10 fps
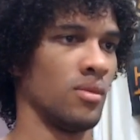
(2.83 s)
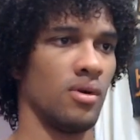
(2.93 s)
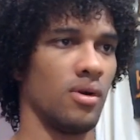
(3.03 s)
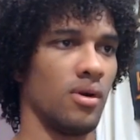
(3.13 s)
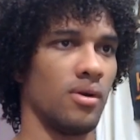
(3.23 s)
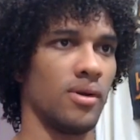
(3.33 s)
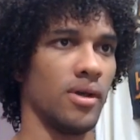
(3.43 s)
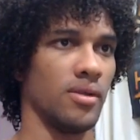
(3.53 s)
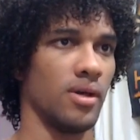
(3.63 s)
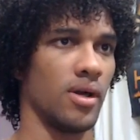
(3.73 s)

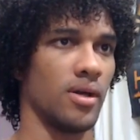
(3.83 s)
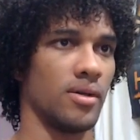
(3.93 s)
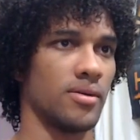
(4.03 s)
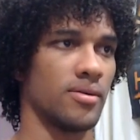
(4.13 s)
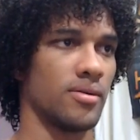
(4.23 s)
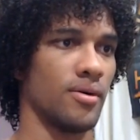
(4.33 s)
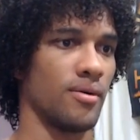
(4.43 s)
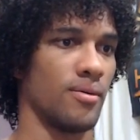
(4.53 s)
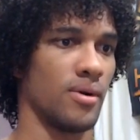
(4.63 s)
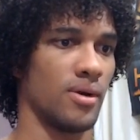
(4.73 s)
Alright guys,
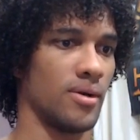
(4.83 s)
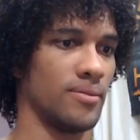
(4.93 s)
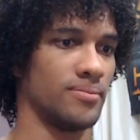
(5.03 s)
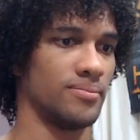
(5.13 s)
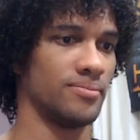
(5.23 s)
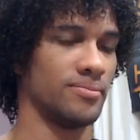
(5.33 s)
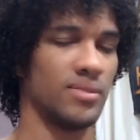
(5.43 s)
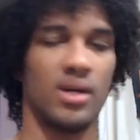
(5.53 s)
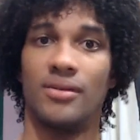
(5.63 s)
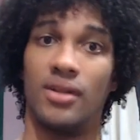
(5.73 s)
the
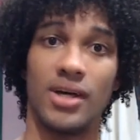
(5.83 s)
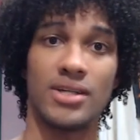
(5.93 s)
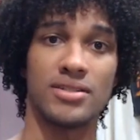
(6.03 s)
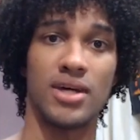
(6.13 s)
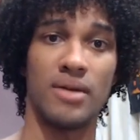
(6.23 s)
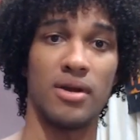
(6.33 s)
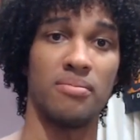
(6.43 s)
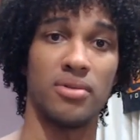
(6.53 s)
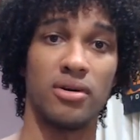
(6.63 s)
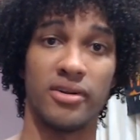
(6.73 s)
last time I
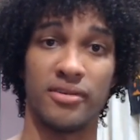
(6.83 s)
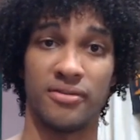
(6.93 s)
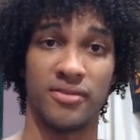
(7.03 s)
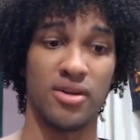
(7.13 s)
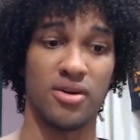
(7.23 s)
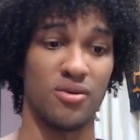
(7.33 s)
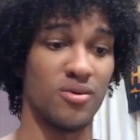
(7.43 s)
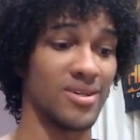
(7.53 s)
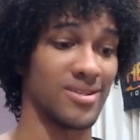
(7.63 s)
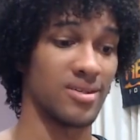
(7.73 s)
uploaded a video
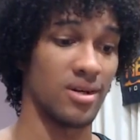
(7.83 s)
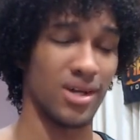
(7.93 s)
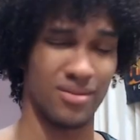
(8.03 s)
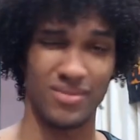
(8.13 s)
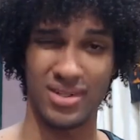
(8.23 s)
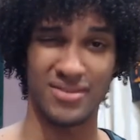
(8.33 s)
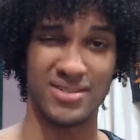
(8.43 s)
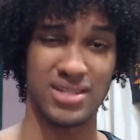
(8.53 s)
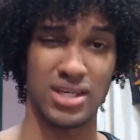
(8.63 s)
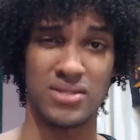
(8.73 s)
was I believe
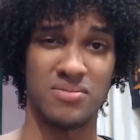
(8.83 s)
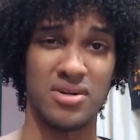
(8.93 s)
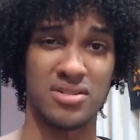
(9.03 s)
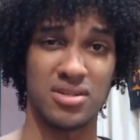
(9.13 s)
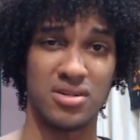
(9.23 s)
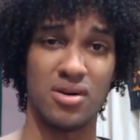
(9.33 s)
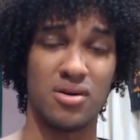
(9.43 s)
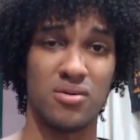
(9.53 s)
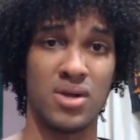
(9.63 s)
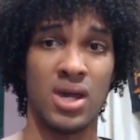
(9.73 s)
6 months
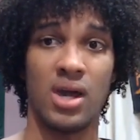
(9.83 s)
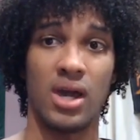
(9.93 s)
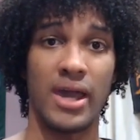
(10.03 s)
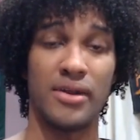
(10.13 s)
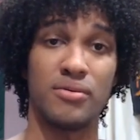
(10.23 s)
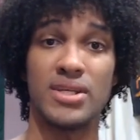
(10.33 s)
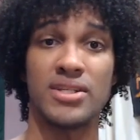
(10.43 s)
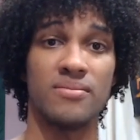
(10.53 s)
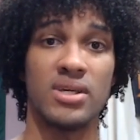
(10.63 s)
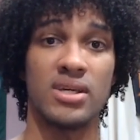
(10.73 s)
ago, and the
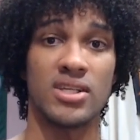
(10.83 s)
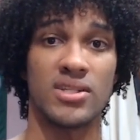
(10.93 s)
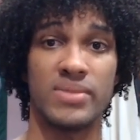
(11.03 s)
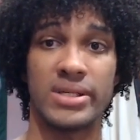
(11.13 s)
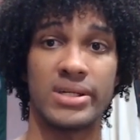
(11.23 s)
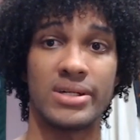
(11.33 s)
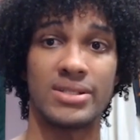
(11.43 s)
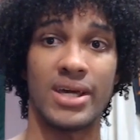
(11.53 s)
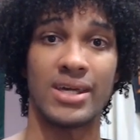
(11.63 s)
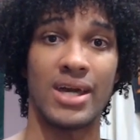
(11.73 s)
reason being is
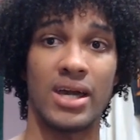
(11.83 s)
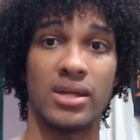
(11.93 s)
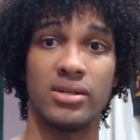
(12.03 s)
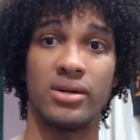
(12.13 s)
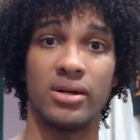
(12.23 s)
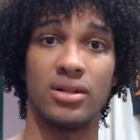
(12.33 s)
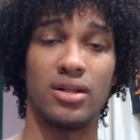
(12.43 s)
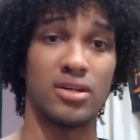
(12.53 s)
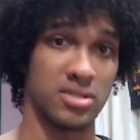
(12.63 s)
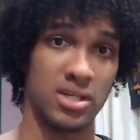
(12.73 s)
because I kinda
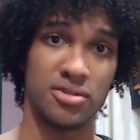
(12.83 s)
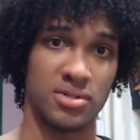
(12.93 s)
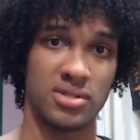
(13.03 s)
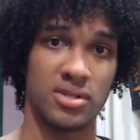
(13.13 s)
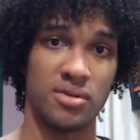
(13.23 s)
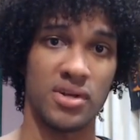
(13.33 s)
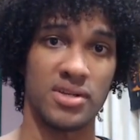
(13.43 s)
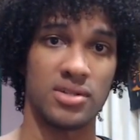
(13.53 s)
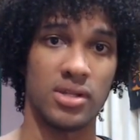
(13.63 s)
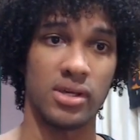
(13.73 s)
lost interest in
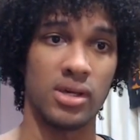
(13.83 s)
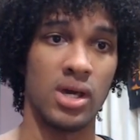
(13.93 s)
wrestling.